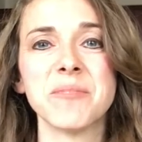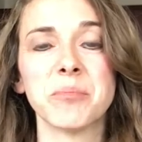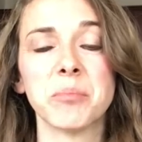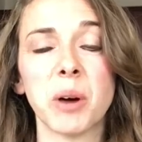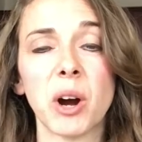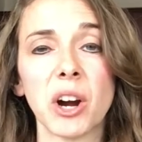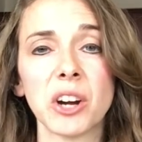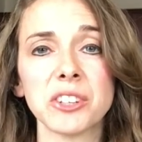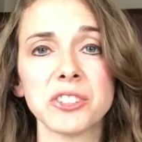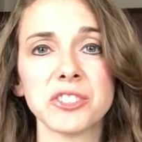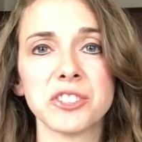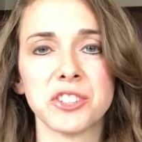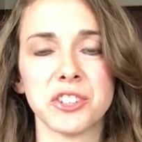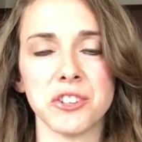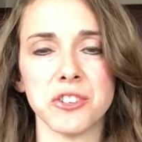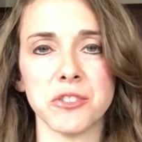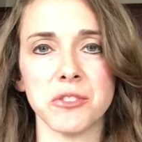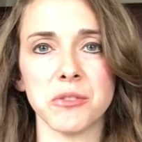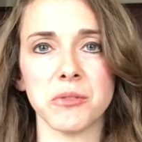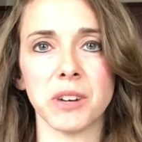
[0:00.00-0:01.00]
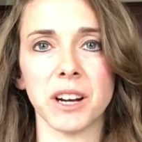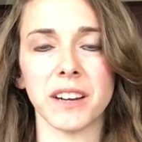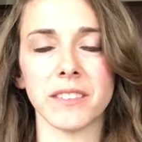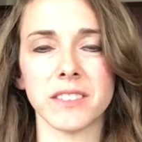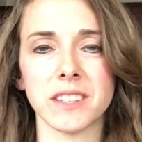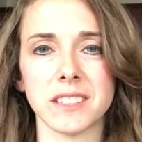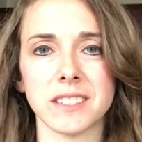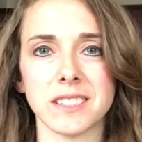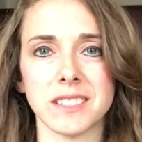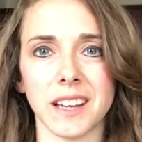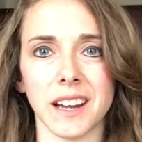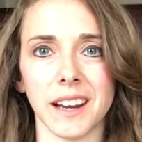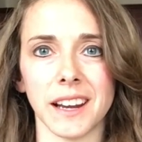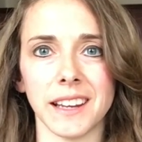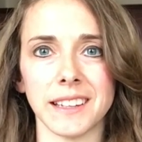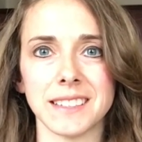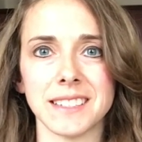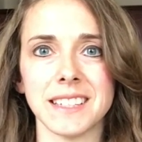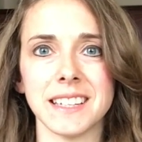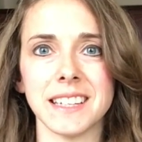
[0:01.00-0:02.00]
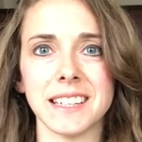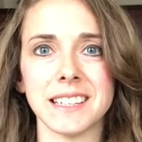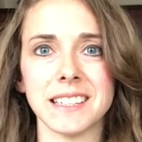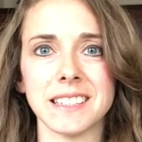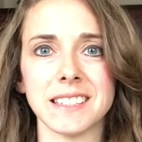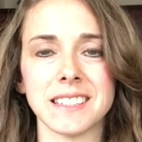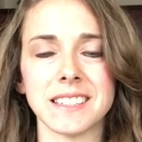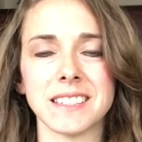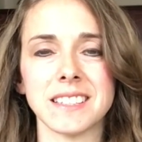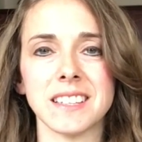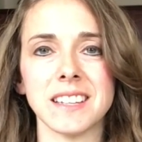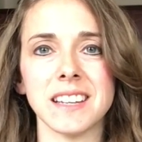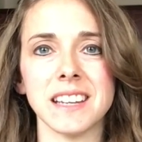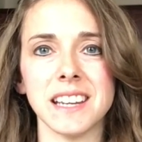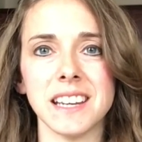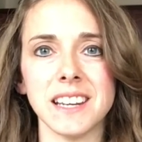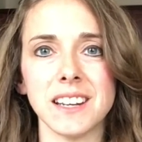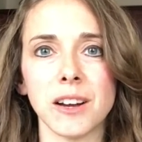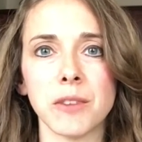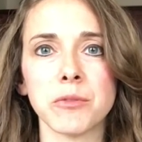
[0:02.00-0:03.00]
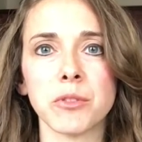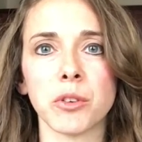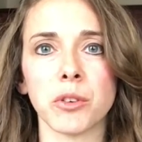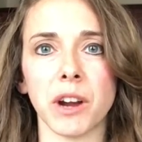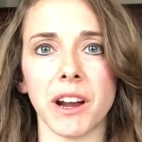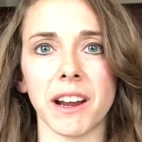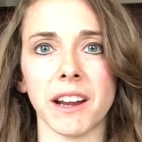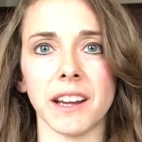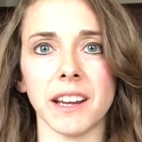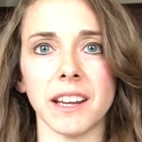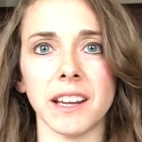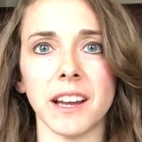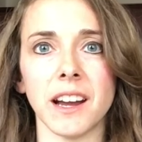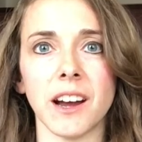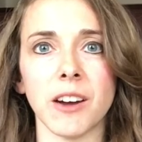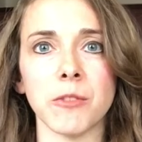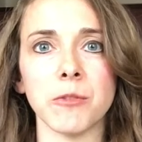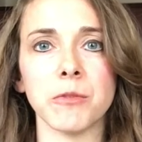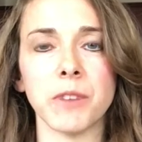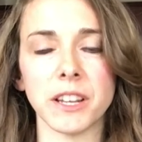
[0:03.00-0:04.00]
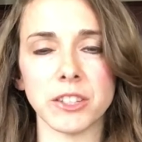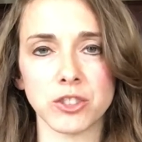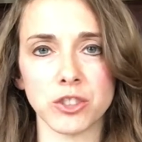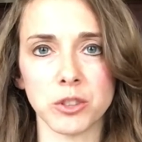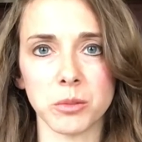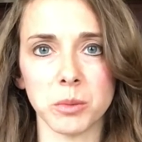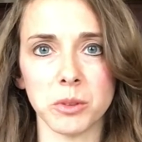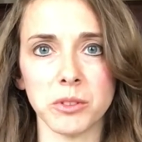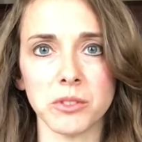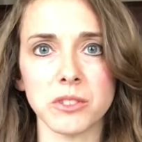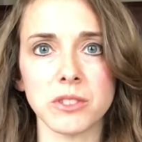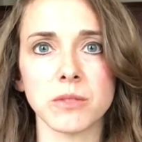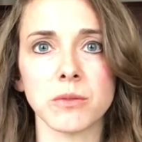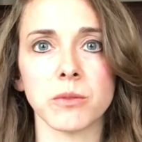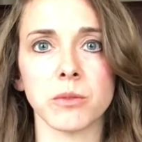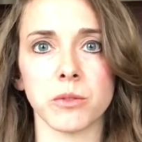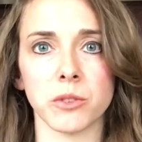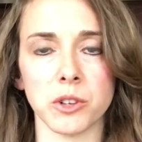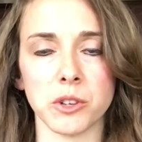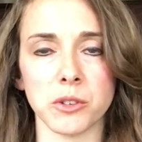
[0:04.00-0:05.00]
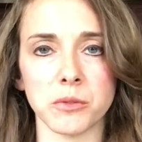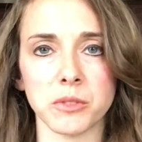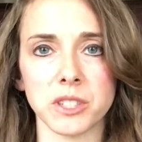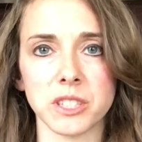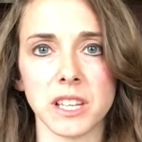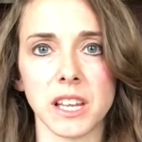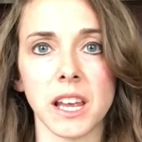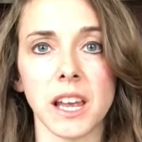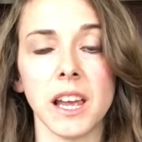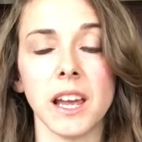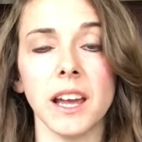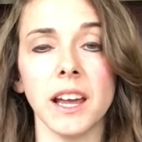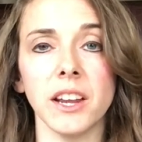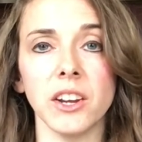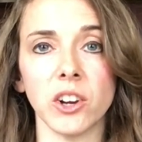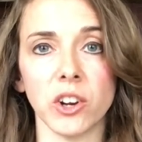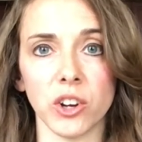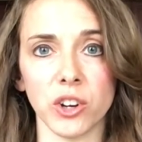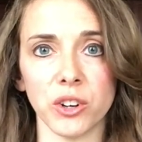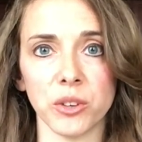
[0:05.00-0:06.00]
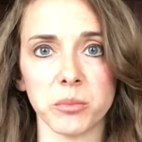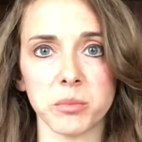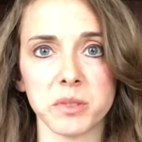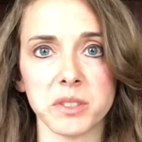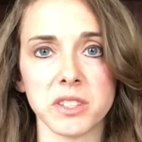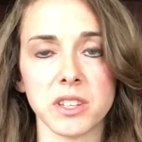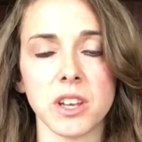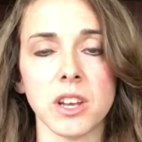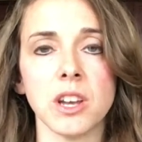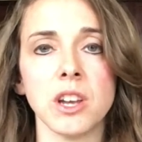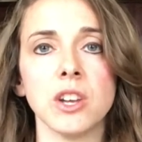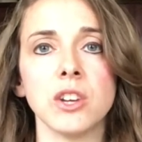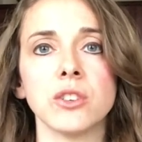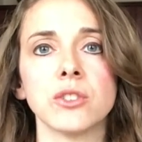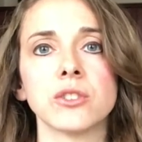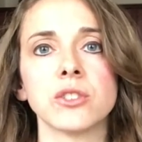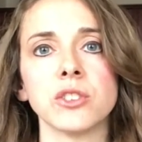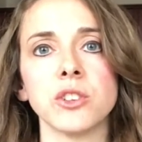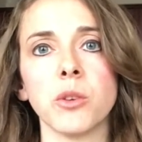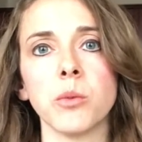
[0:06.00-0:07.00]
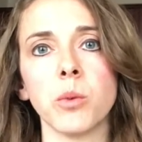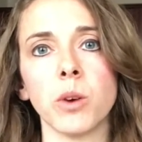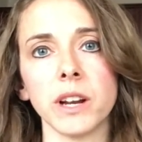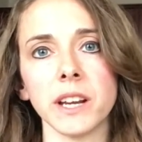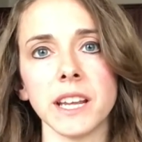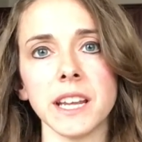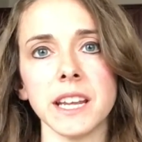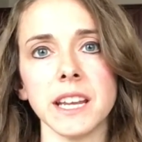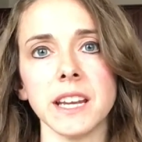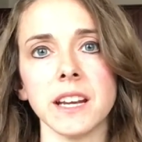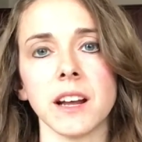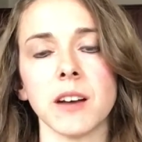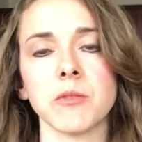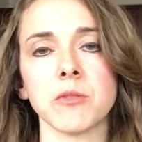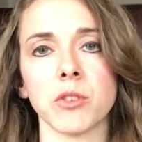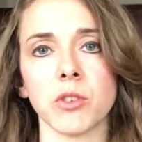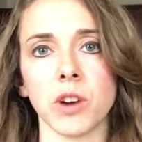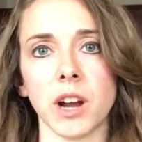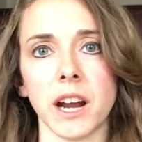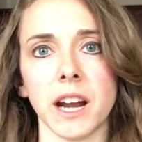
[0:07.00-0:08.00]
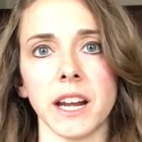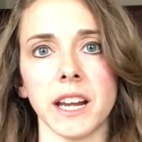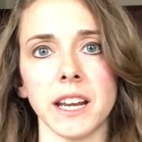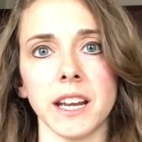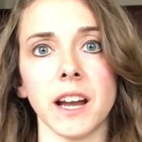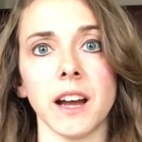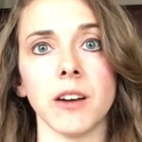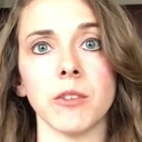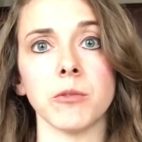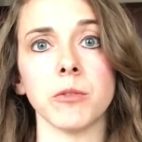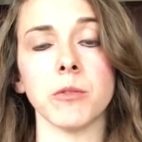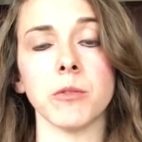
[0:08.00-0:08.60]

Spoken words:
Part 2 of this diet is to eat a variety of vegetables, fruits, and herbs. So you want to eat a variety of